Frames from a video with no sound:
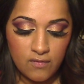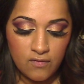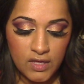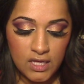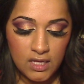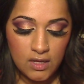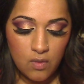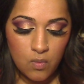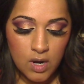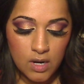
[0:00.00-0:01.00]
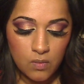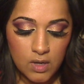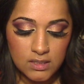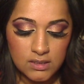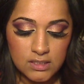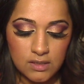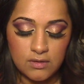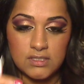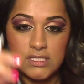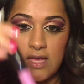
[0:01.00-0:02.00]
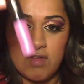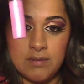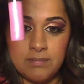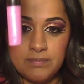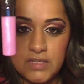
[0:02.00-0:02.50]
V1107.